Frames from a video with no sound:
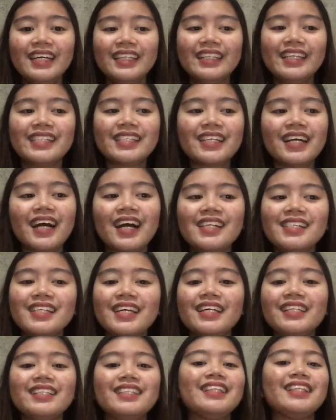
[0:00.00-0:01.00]
Discuss
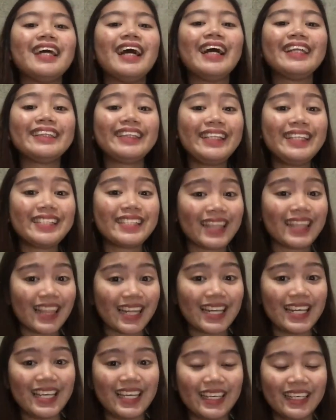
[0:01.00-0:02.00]
as at least
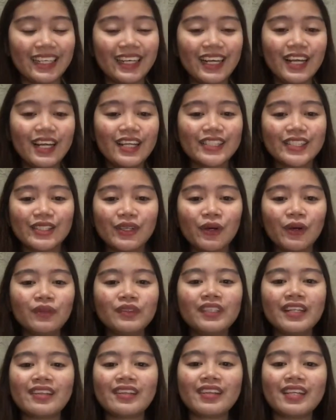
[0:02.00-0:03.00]
3. So
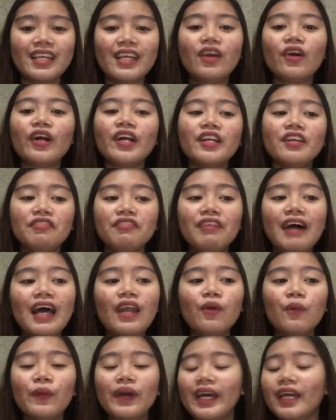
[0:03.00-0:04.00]
the 3 are the
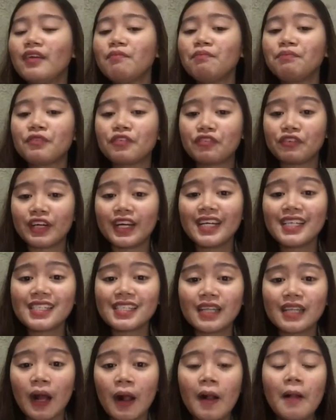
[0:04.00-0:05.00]
following. First,
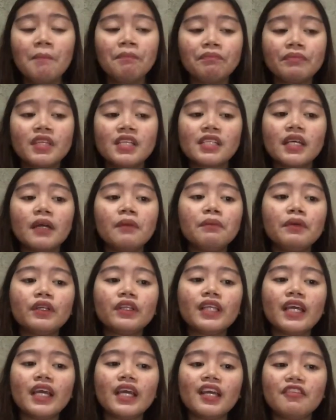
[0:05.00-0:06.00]

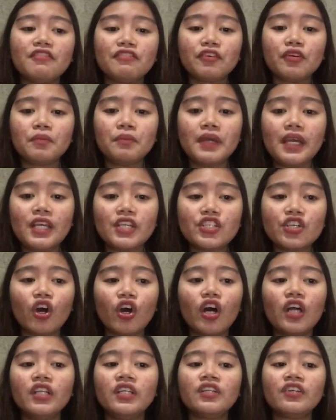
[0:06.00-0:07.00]
distributing
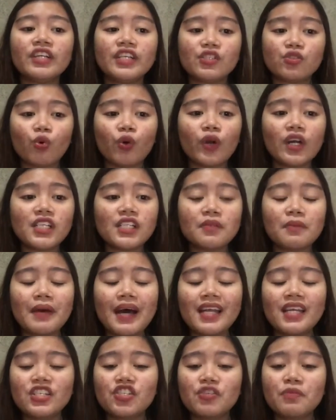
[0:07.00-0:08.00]
information resource
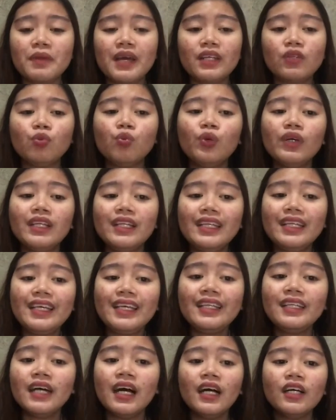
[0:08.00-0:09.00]
management will
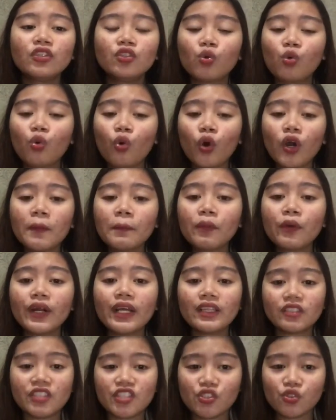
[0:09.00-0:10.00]
lead to
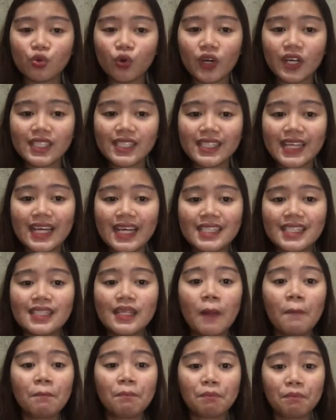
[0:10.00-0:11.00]
corporate resources
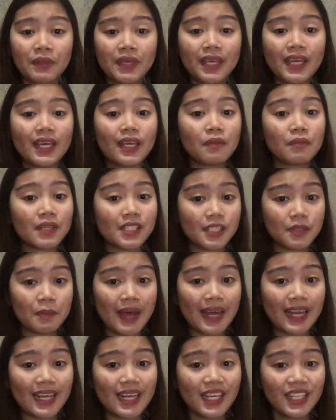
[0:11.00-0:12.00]
being
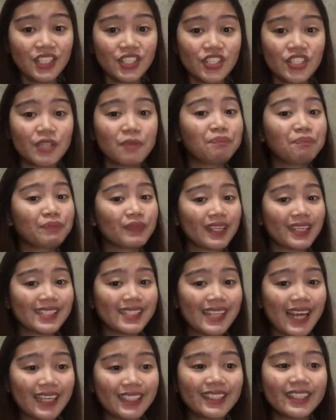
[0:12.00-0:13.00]
mismanaged.
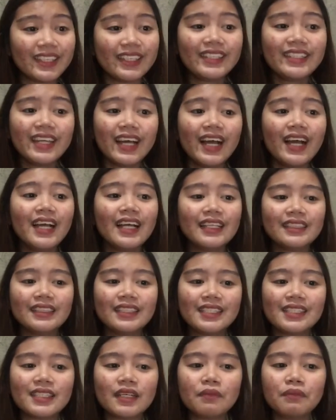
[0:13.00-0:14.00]
Second,
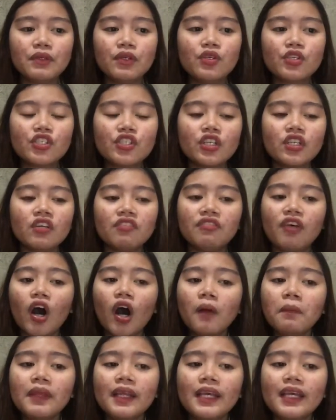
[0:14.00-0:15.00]
distribution of
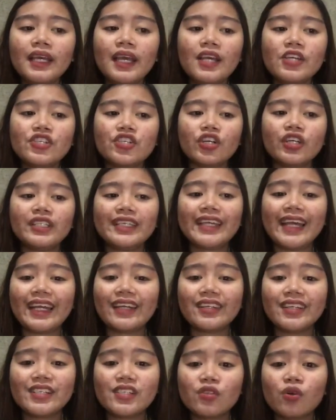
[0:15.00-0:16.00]
obligation can
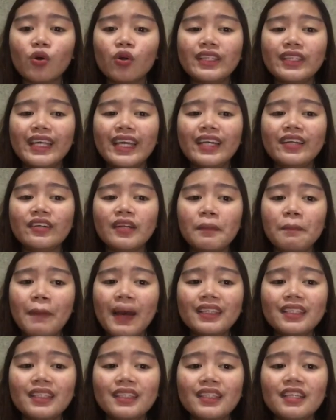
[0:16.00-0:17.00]
result in
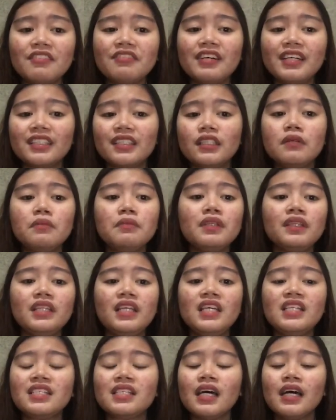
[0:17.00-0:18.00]
repetitive
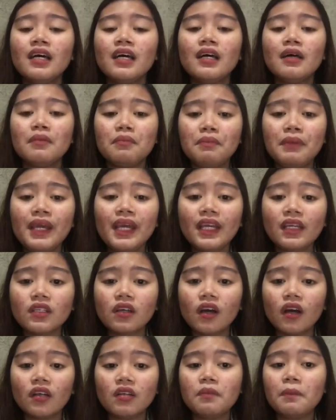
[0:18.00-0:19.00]
activities being
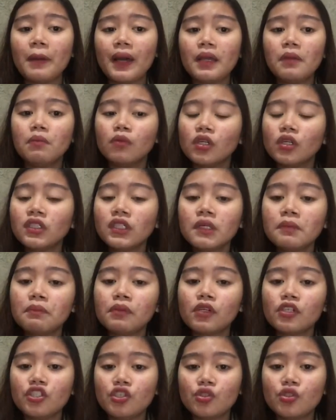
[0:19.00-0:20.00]
done by
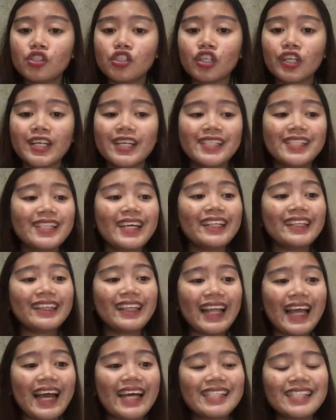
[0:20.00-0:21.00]
multiple users. And
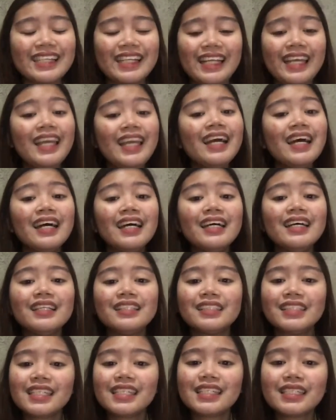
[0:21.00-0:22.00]
lastly,
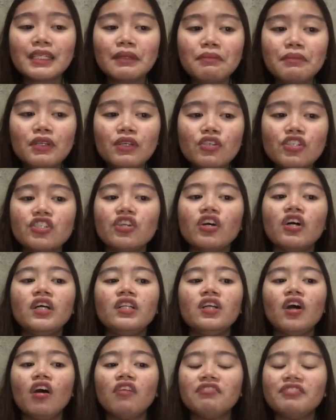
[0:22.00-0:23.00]
distribution
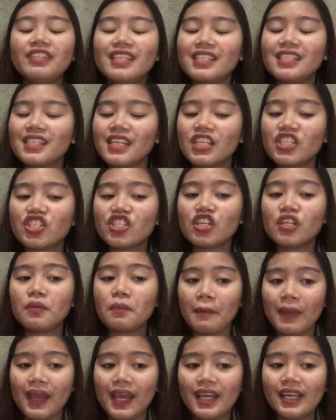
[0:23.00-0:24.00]
of
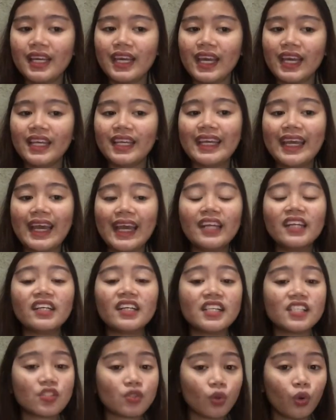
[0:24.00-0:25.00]
decision-making can
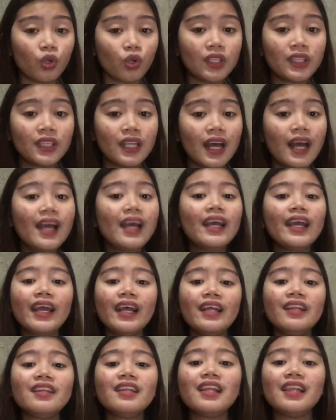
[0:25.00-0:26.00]
result
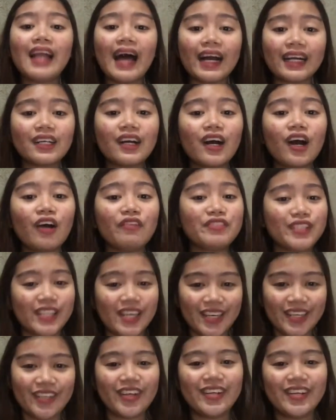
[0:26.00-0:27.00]
in the lack of
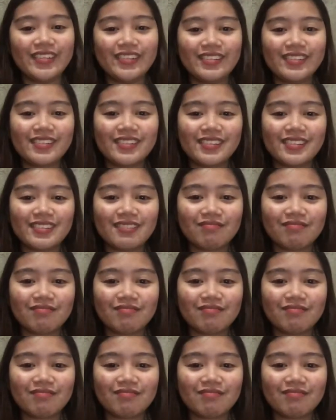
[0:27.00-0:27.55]
standards.